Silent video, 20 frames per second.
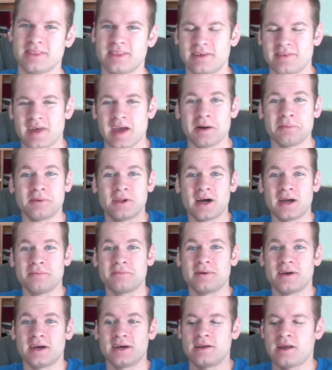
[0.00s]
Now the Apple
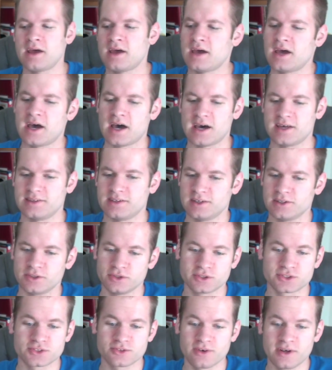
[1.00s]
iPad, I think it
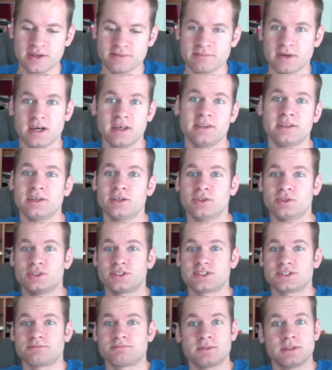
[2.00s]
looks great. I think it
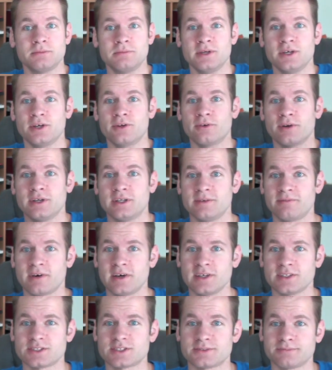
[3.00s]
looks to be a great
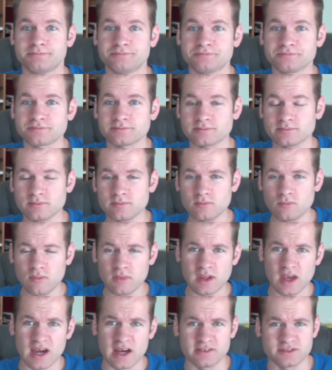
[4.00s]
device.
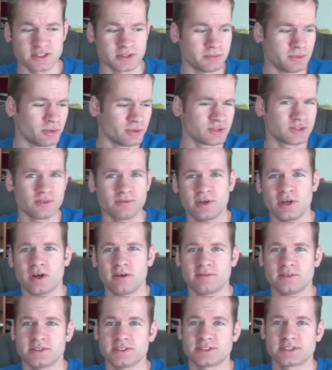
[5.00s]
I have some notes over here
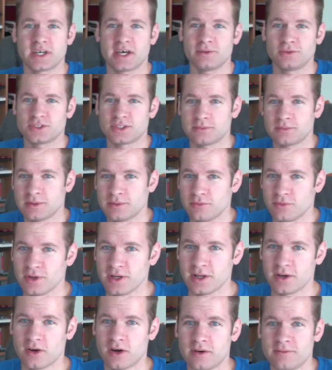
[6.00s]
off to the side which I'm going to be
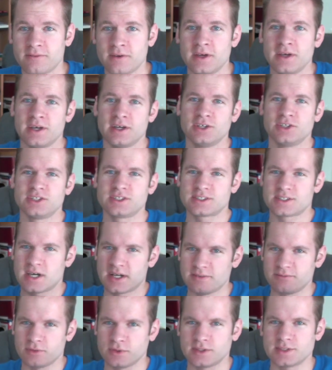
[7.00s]
reading off, just
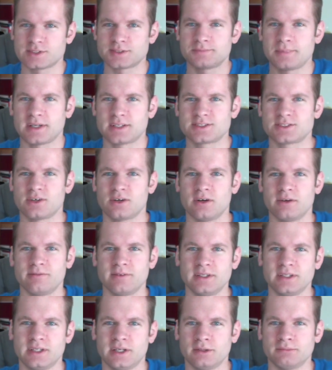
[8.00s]
kind of what the specs are of
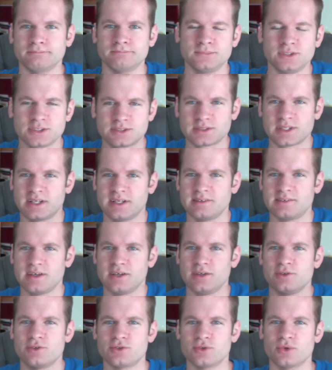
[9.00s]
it, and I'll just kind of
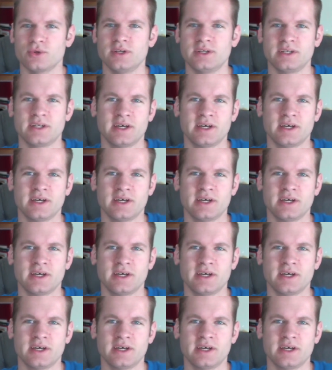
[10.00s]
take you through it.